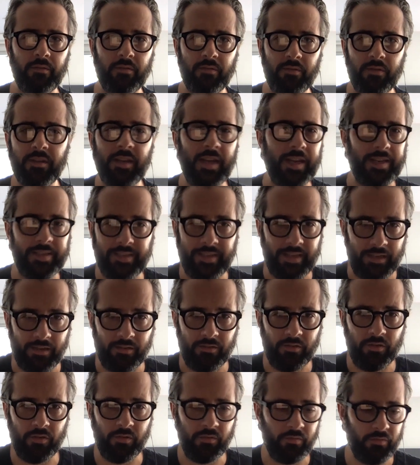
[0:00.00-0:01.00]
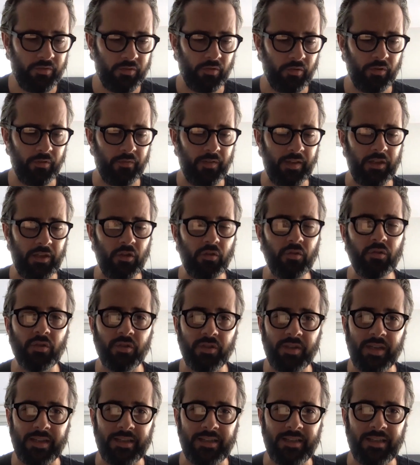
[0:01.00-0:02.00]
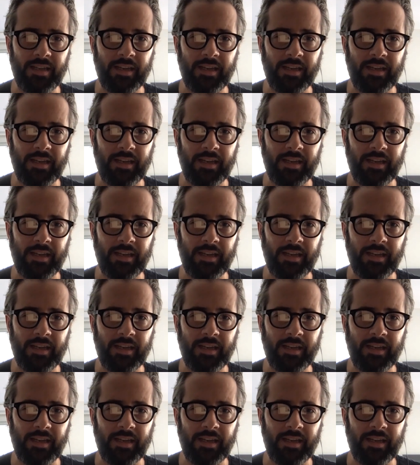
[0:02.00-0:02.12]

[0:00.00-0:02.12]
testing, sort of like user testing,